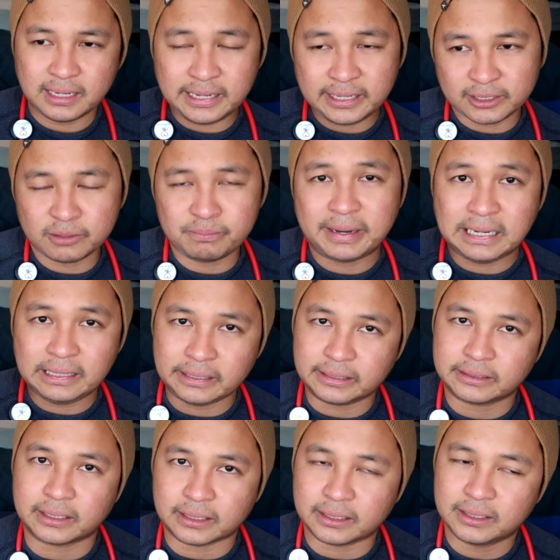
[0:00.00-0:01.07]
little by
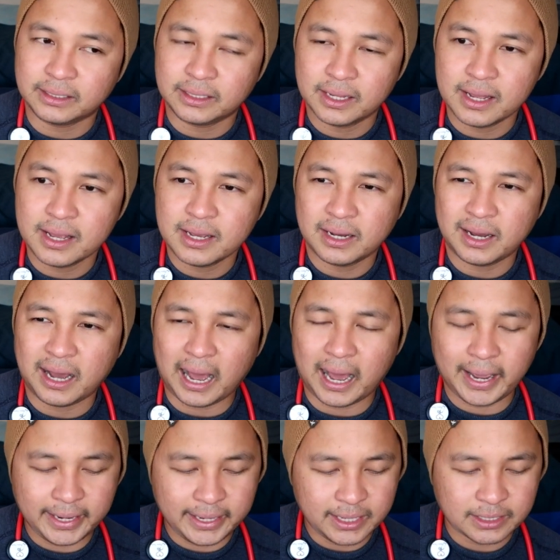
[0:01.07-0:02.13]
little.
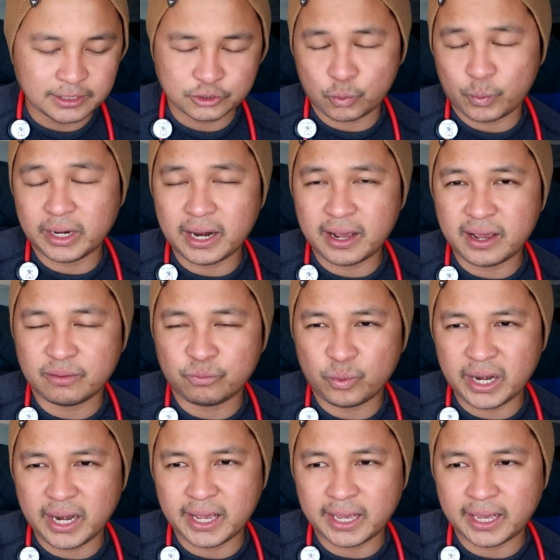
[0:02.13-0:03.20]
So when I
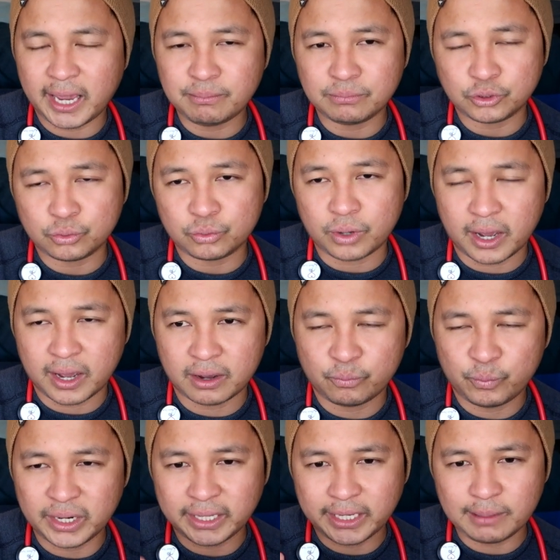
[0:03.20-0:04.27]
came
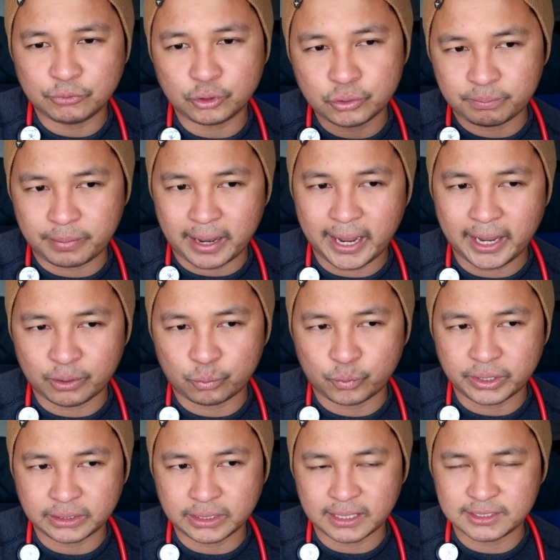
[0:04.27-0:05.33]
to Dubai, I
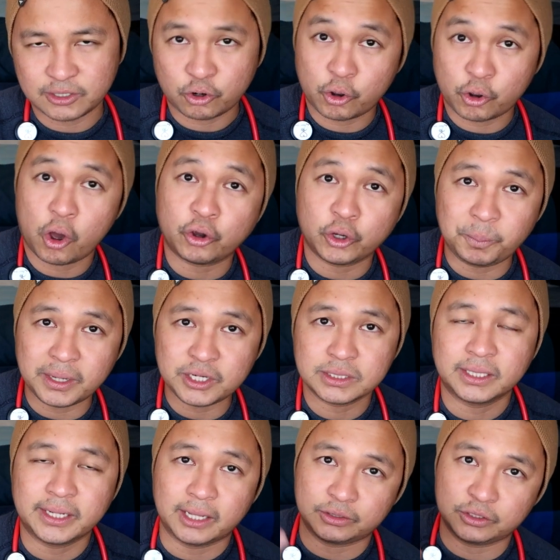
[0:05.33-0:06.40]
worked there as an
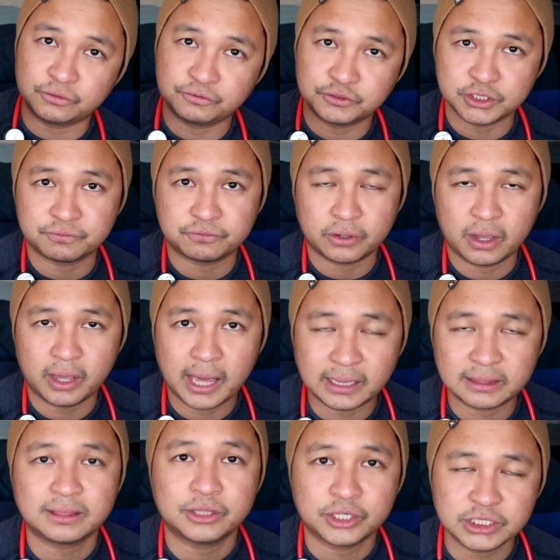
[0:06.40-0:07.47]
occupational
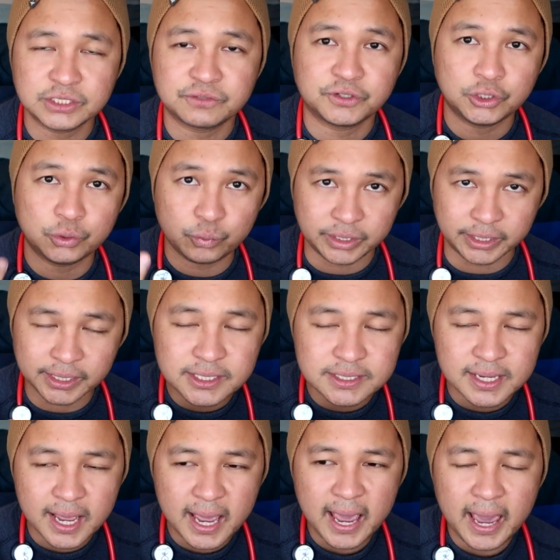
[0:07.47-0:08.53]
health nurse for 2 years,